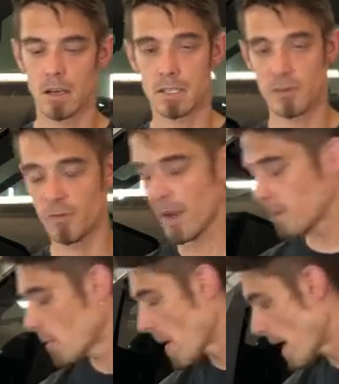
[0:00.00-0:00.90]
It's a
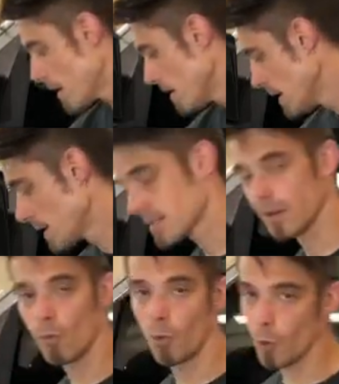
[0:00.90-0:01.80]
fiber pad. It's
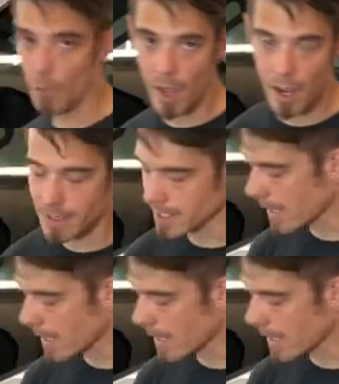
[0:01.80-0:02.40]
not a wool pad, it's not a